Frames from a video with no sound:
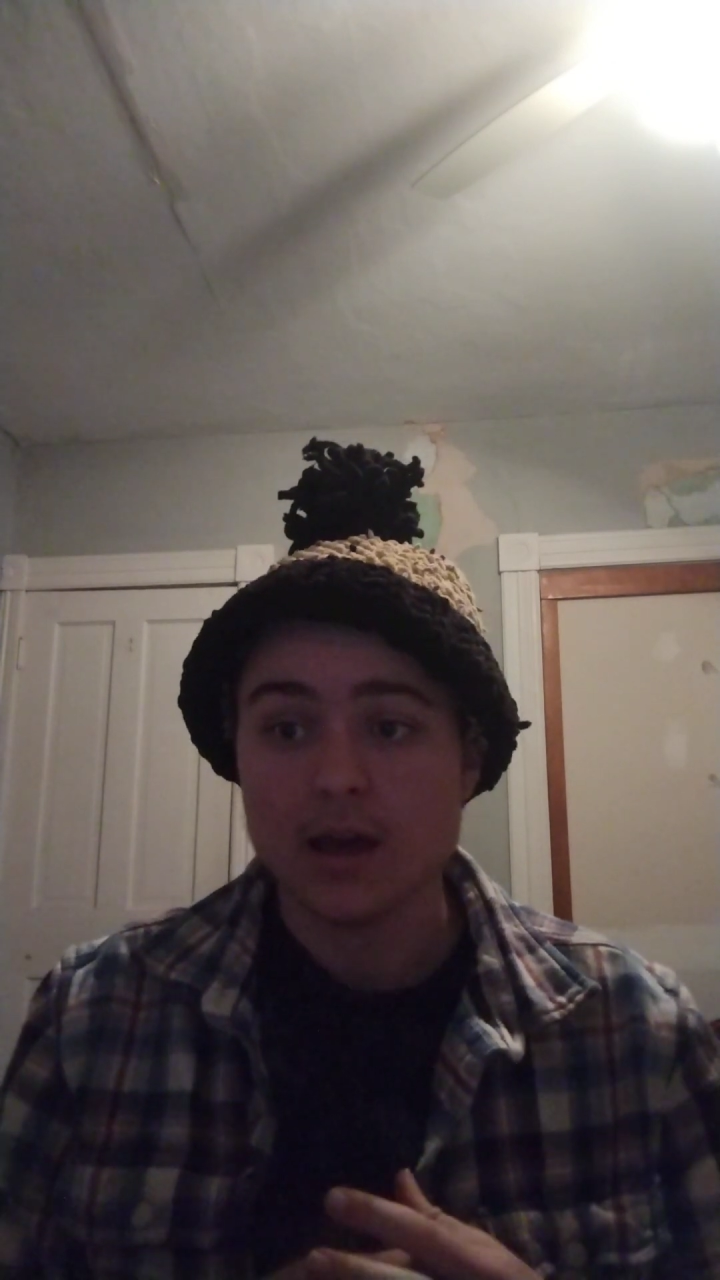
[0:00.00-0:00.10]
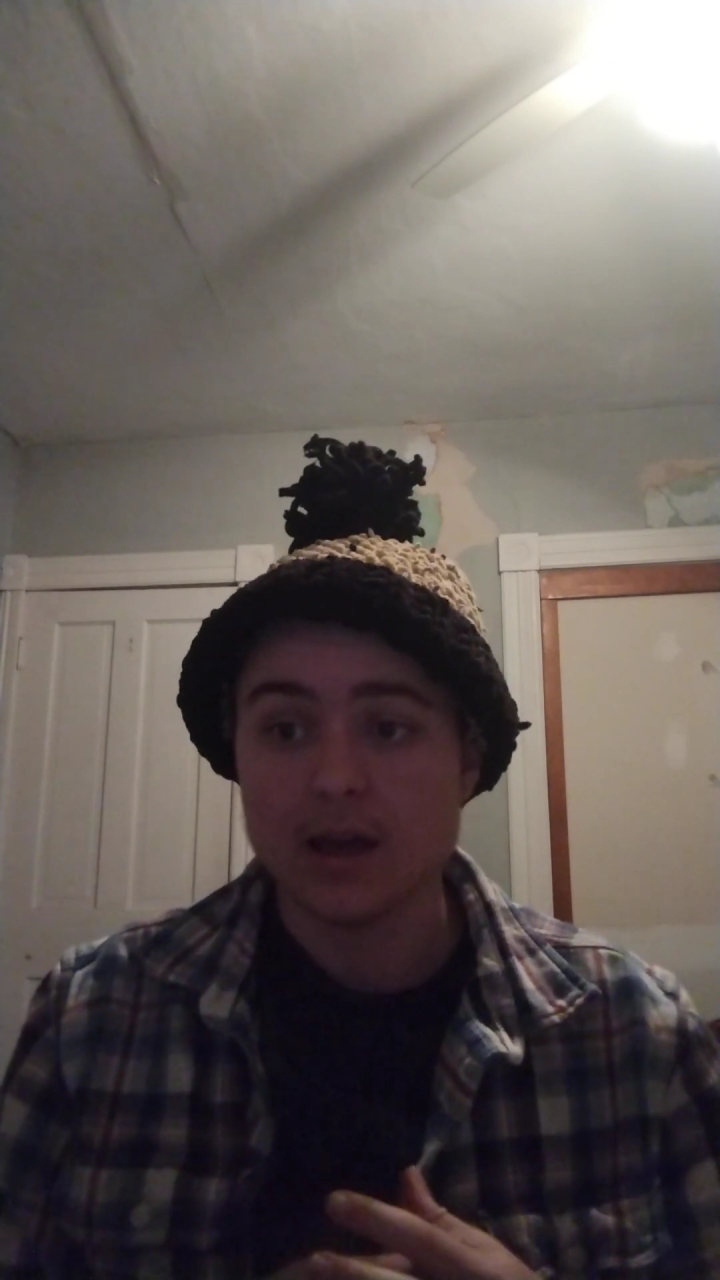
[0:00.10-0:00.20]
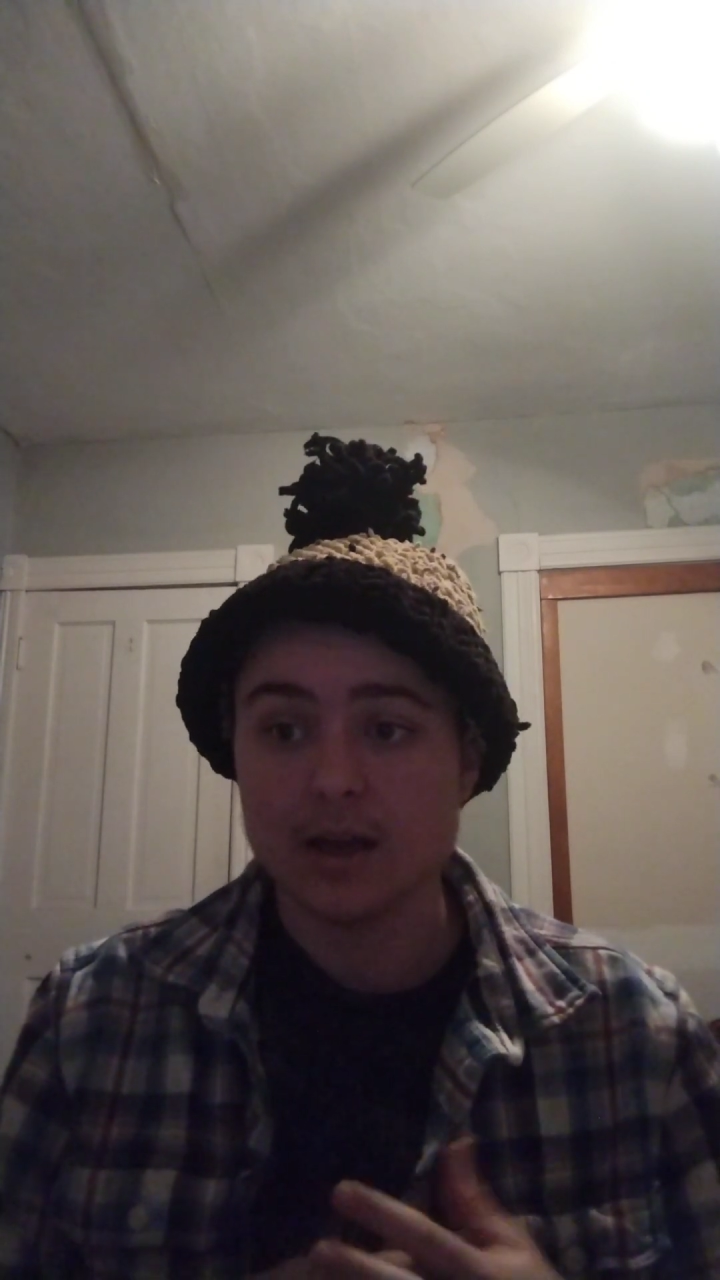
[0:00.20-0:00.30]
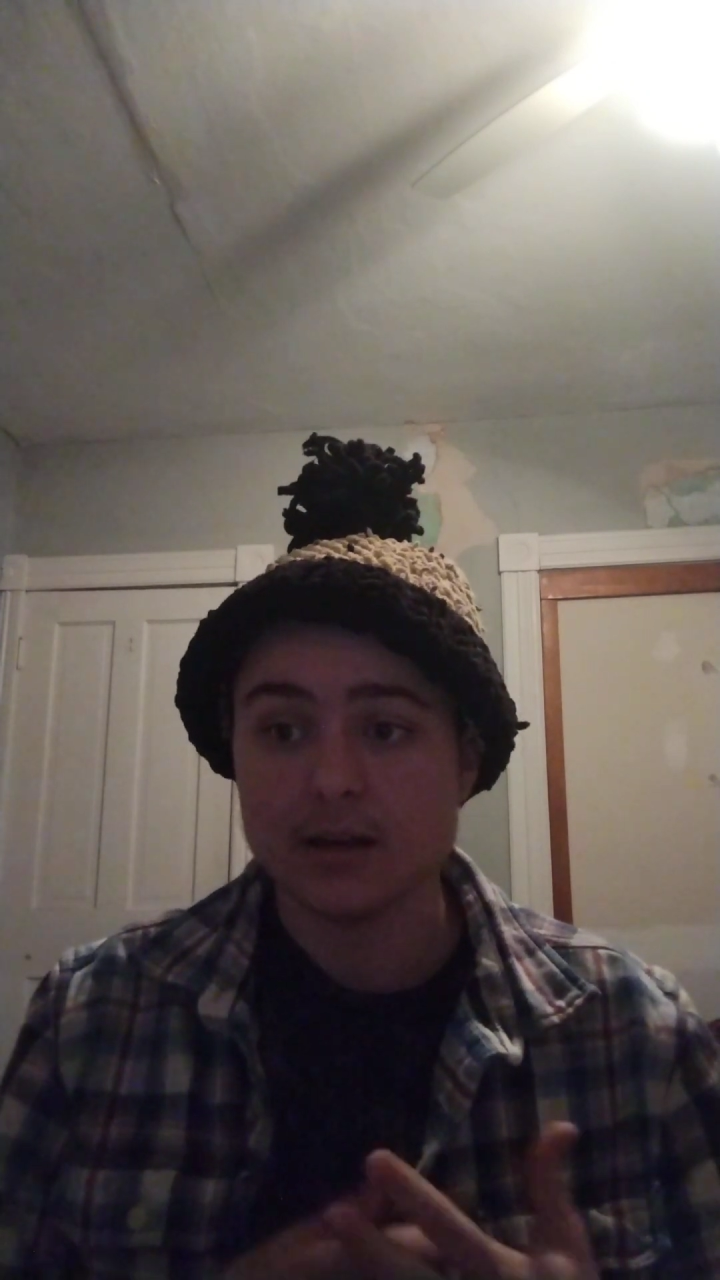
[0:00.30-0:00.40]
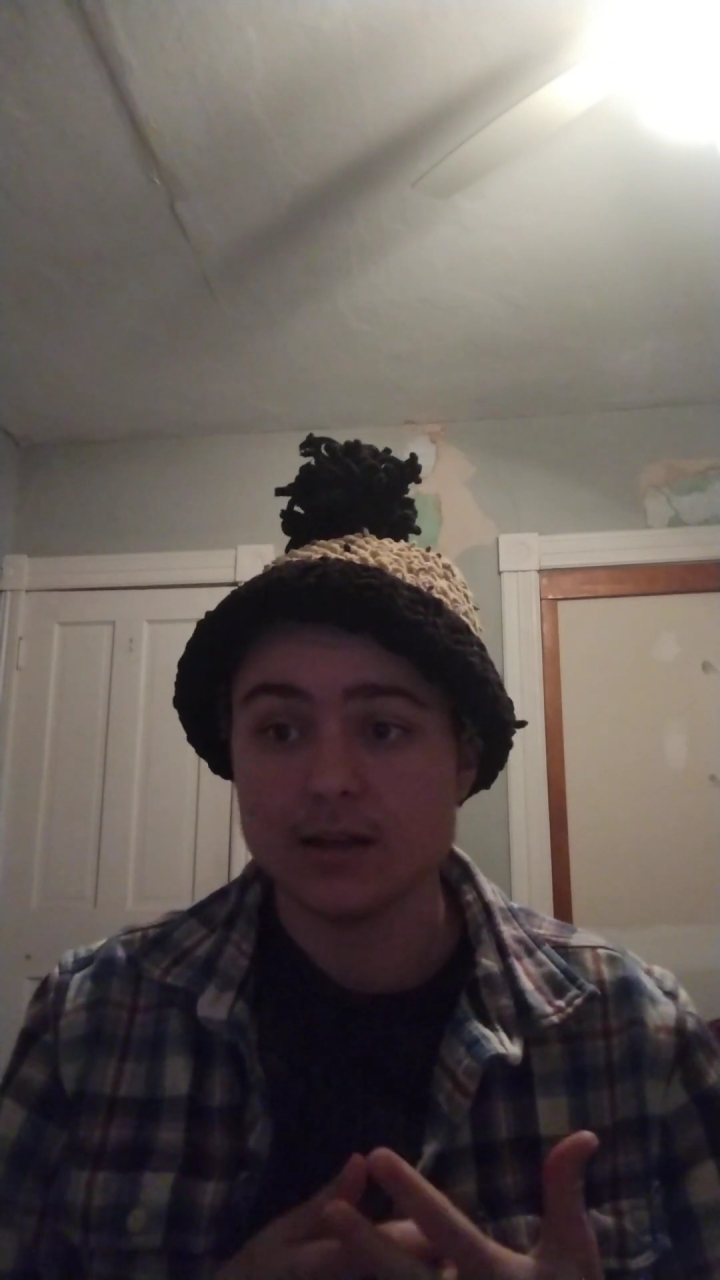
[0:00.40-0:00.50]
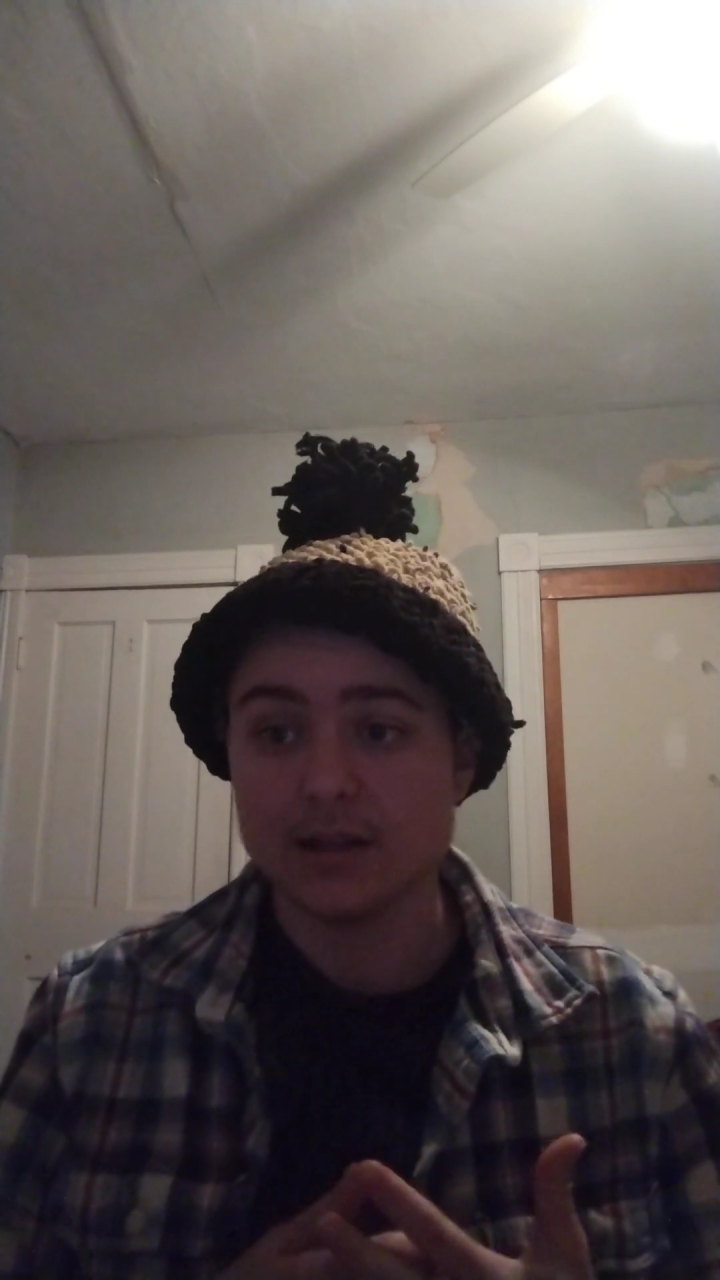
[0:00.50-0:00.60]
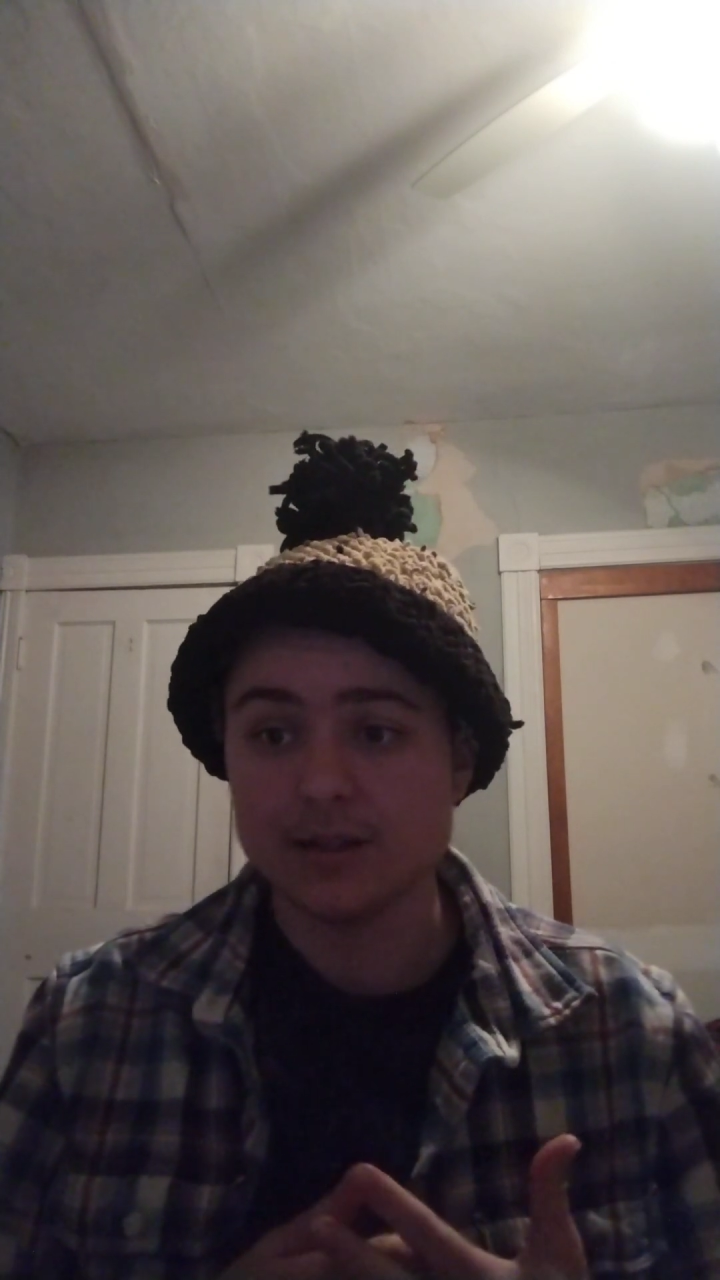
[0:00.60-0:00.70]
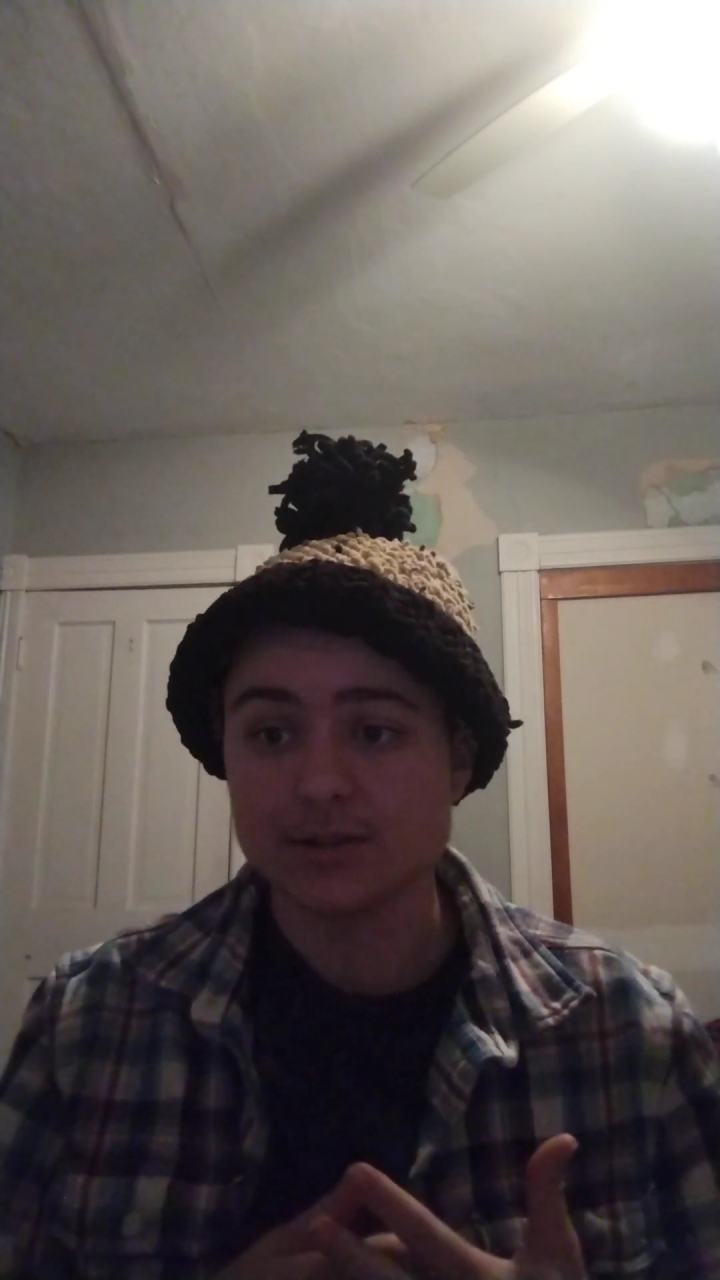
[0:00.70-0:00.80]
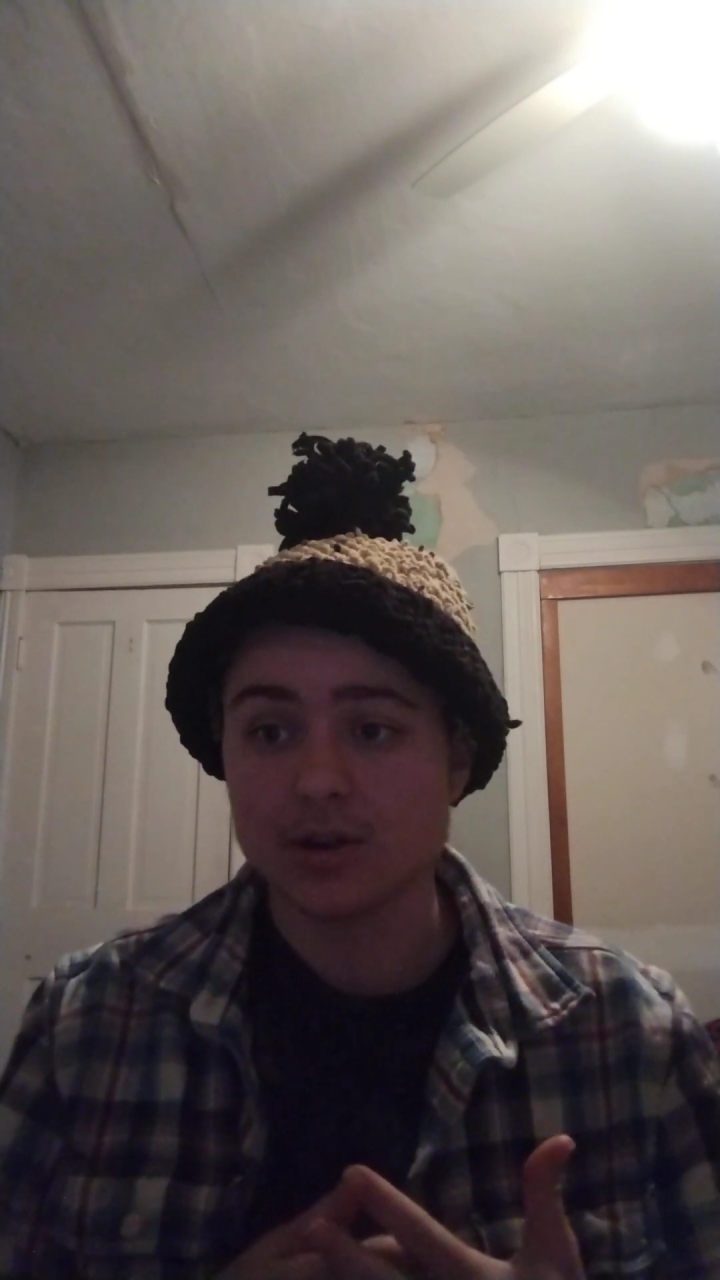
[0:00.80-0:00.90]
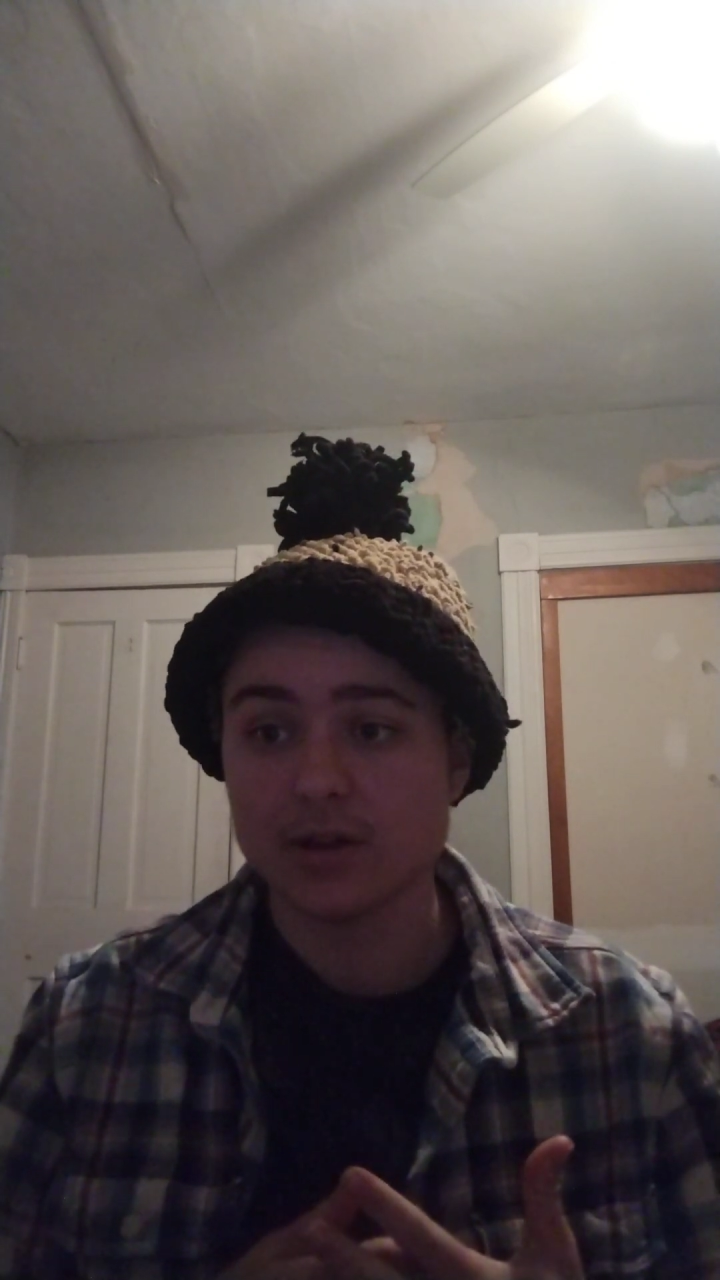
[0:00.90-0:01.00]
and
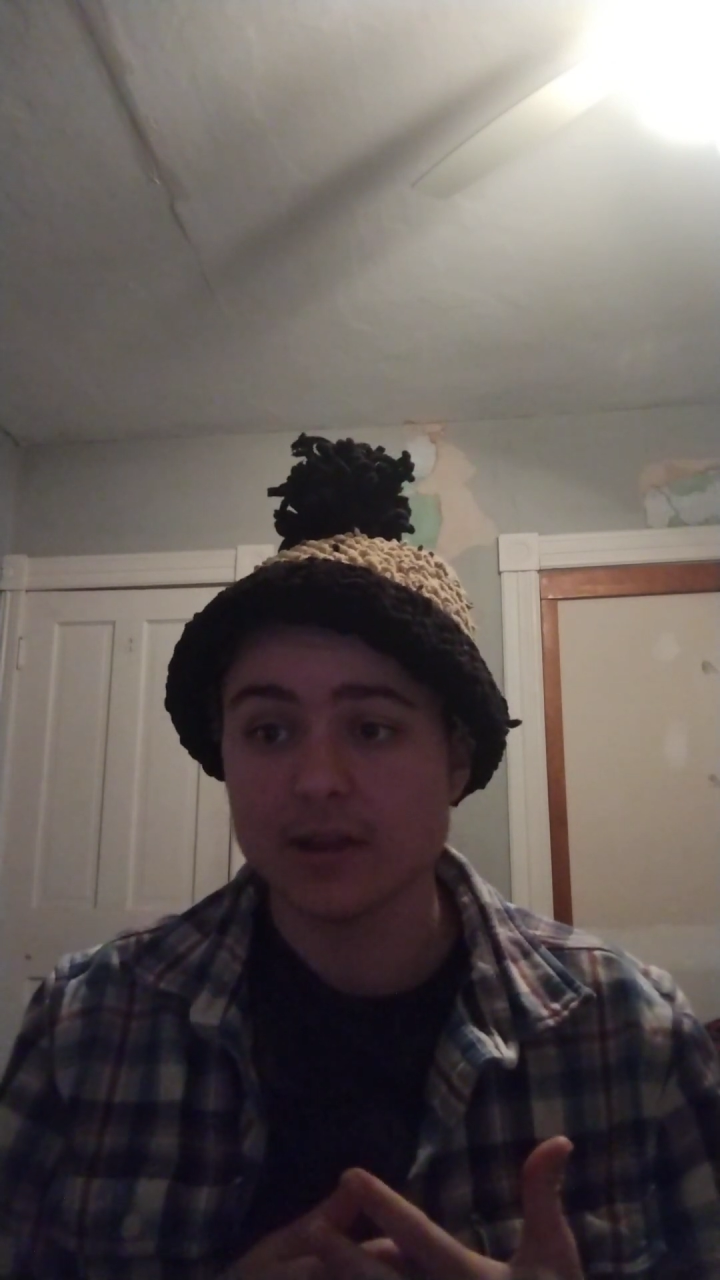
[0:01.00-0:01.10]
he saw